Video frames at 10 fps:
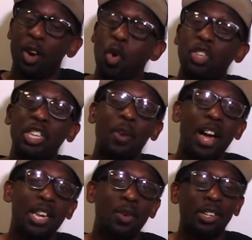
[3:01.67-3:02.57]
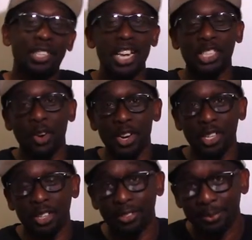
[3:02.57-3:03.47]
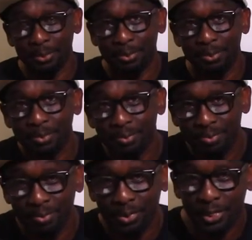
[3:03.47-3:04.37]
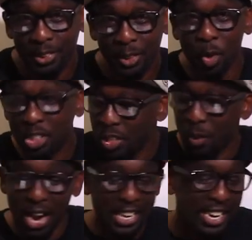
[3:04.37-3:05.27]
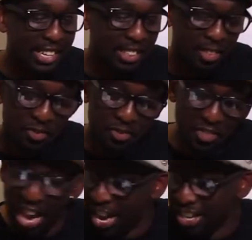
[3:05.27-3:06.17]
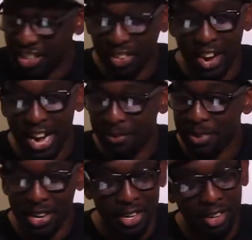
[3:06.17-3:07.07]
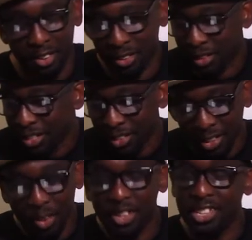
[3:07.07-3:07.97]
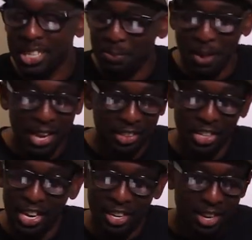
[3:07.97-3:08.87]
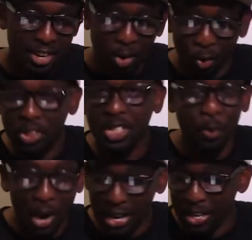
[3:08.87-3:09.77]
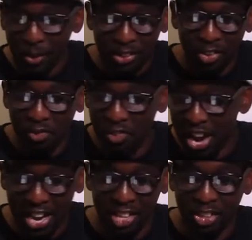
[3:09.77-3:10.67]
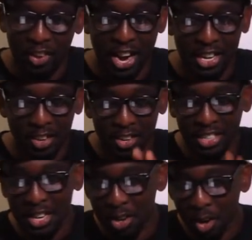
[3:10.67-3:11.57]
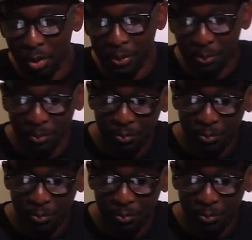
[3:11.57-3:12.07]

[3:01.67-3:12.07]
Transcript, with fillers: Oochie Wally was that joint though. Oochie Wally is a fire track, man. Yo, no disrespect, Jay. Oochie Wally was a fire track. Yo, let's keep going.